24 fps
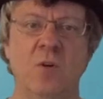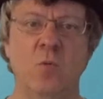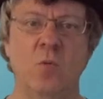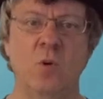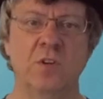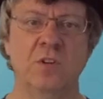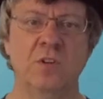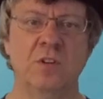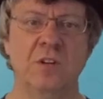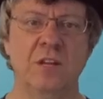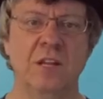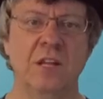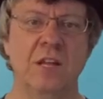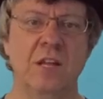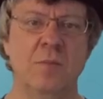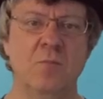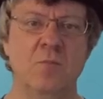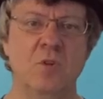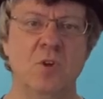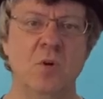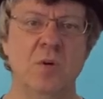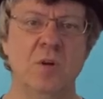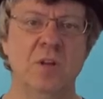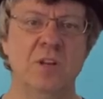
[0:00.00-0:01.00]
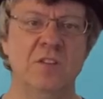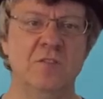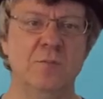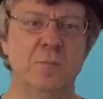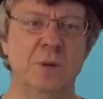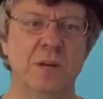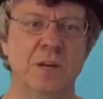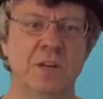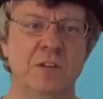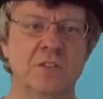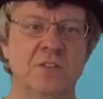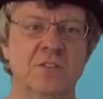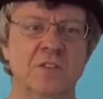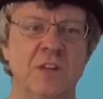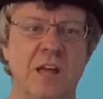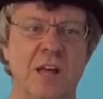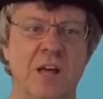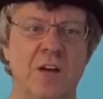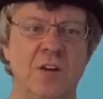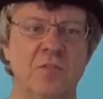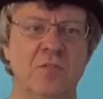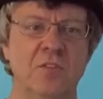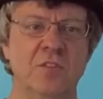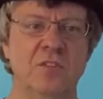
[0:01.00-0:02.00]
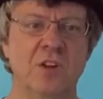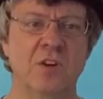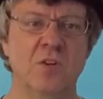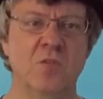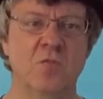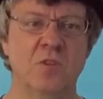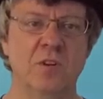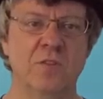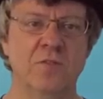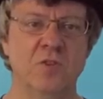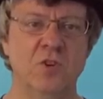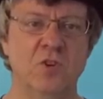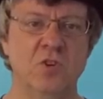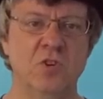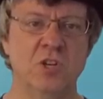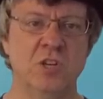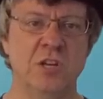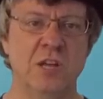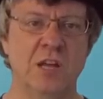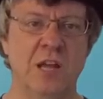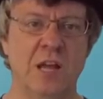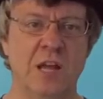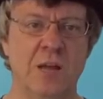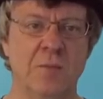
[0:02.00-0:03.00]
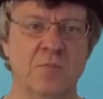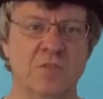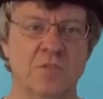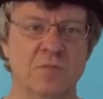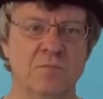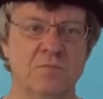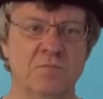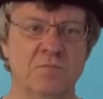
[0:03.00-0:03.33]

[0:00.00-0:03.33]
wanted to keep UN inspectors out of his own refugee camps.